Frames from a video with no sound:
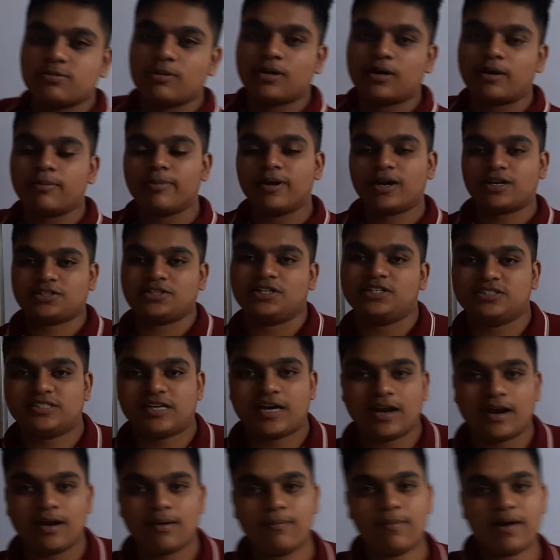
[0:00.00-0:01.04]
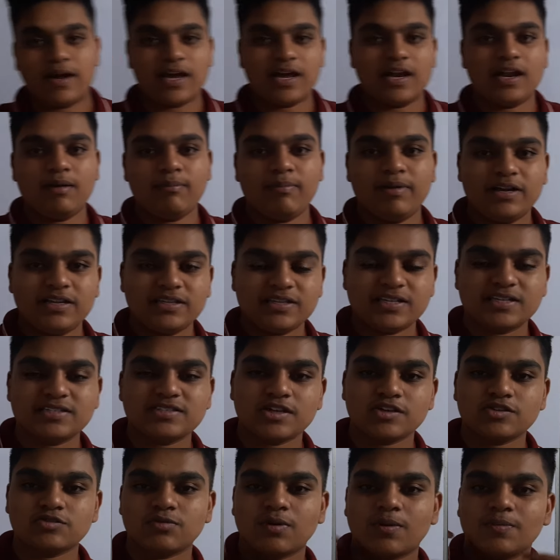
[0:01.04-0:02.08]
welcome back to our channel Biolab, and this
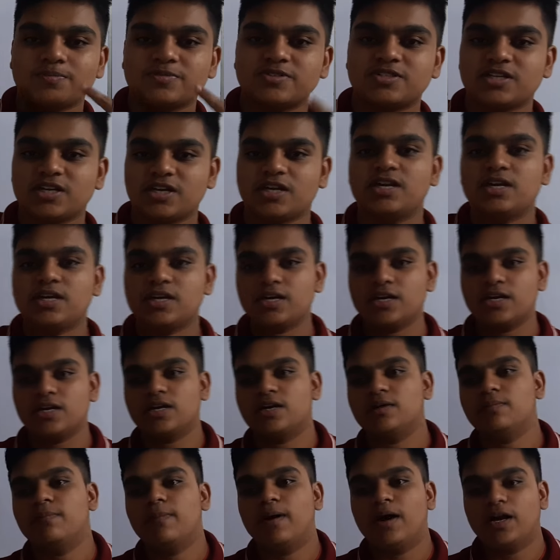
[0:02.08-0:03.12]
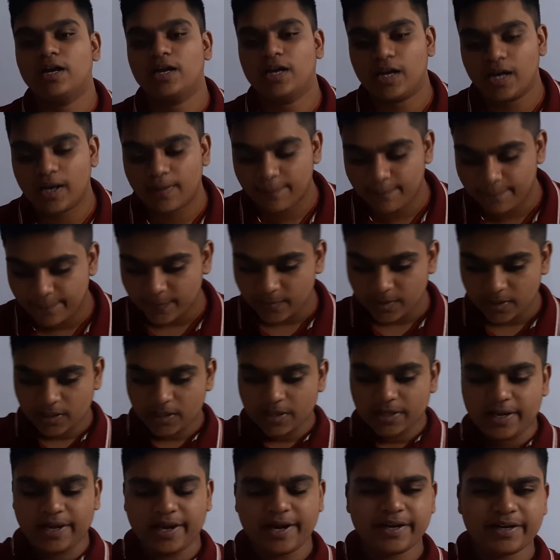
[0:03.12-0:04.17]
is Vamsi here at Biolab.
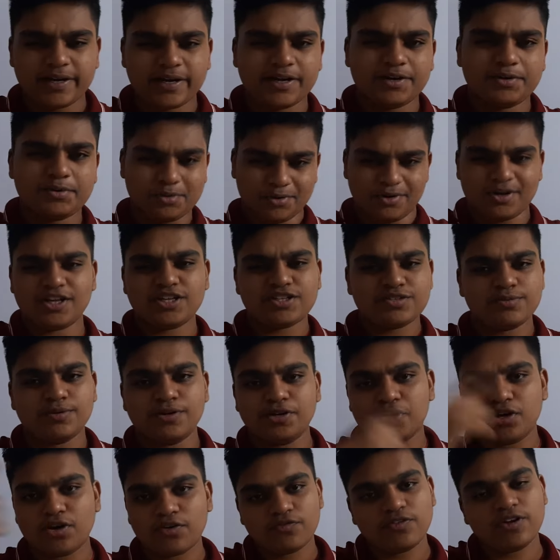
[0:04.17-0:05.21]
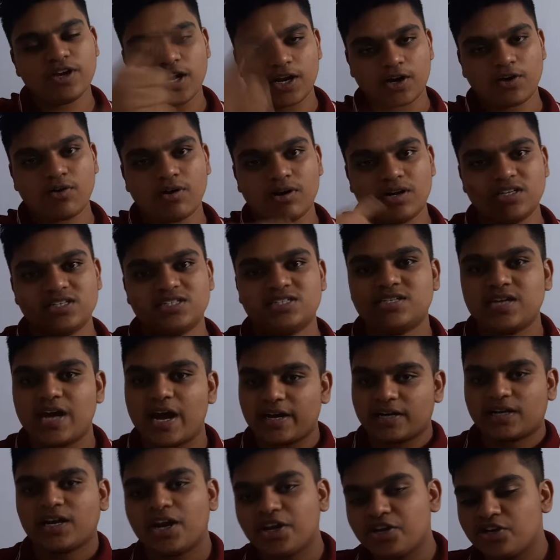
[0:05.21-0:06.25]
And in today's video we are going to
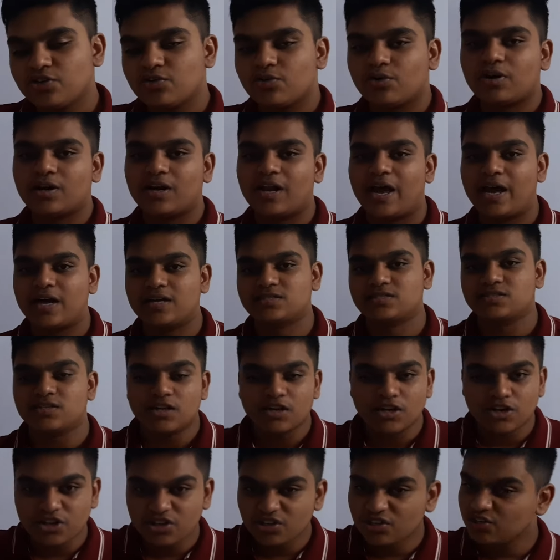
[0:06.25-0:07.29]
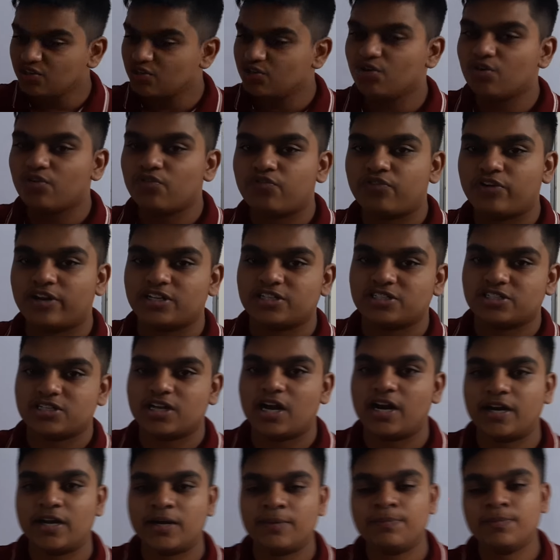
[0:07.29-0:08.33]
start a new class, new fresh
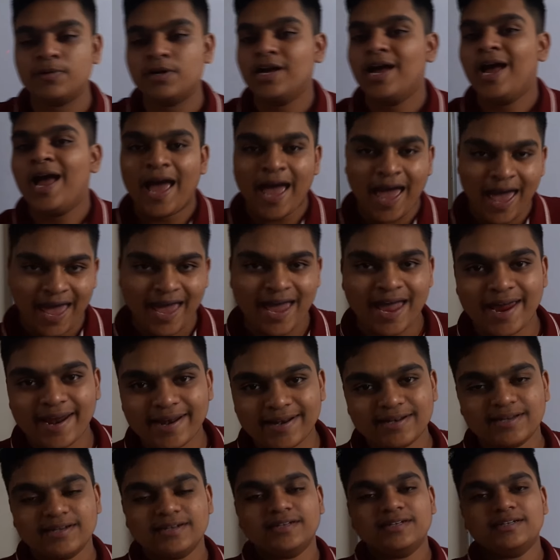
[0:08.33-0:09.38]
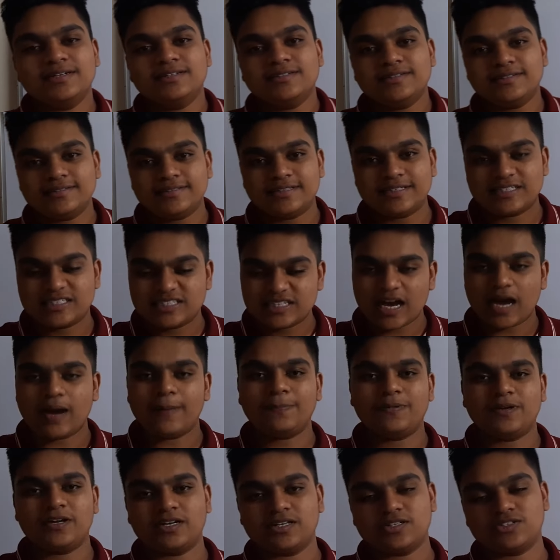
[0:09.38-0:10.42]
startup, and the
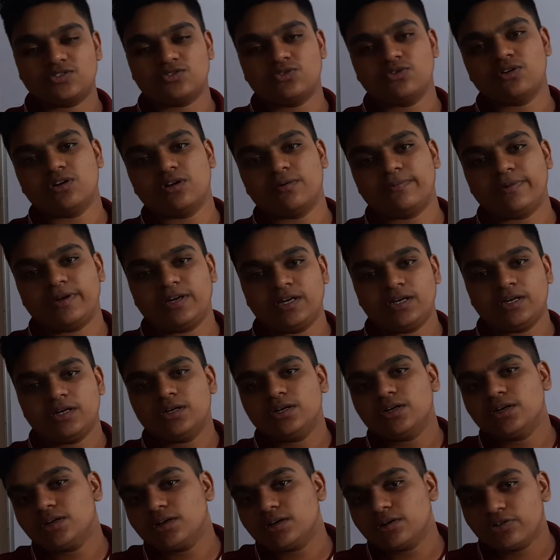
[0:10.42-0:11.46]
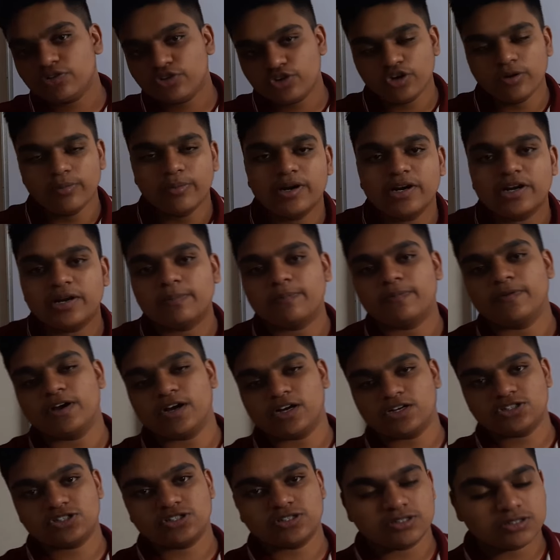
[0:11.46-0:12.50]
chapter is going to be human
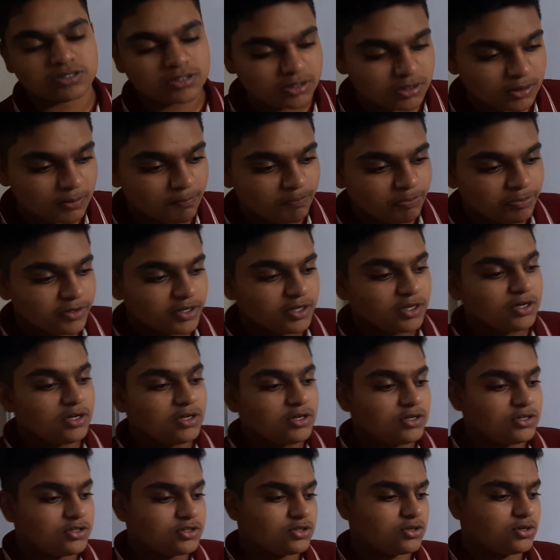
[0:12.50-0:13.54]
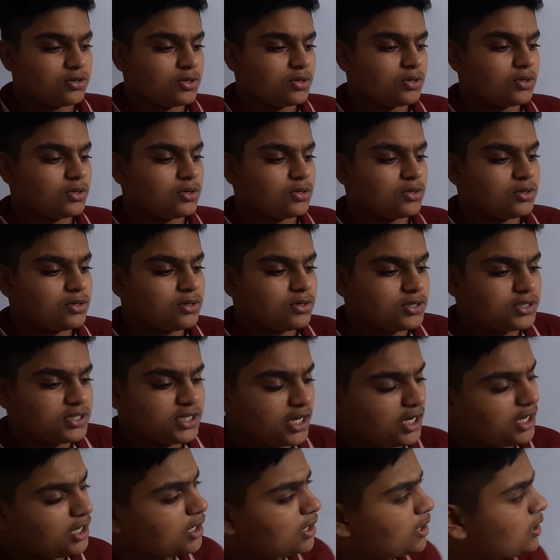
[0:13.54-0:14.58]
reproduction. So
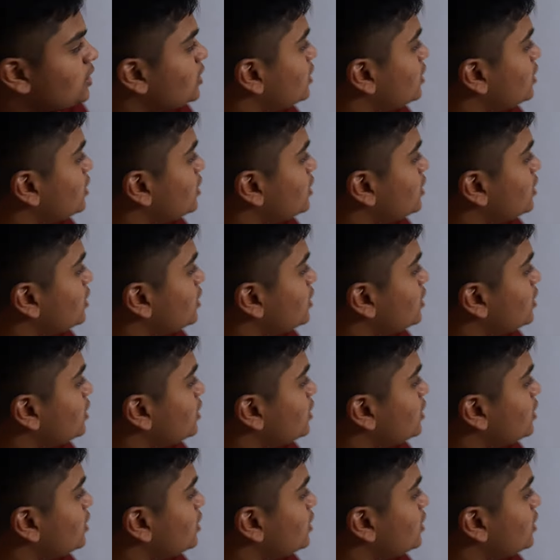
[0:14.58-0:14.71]
see,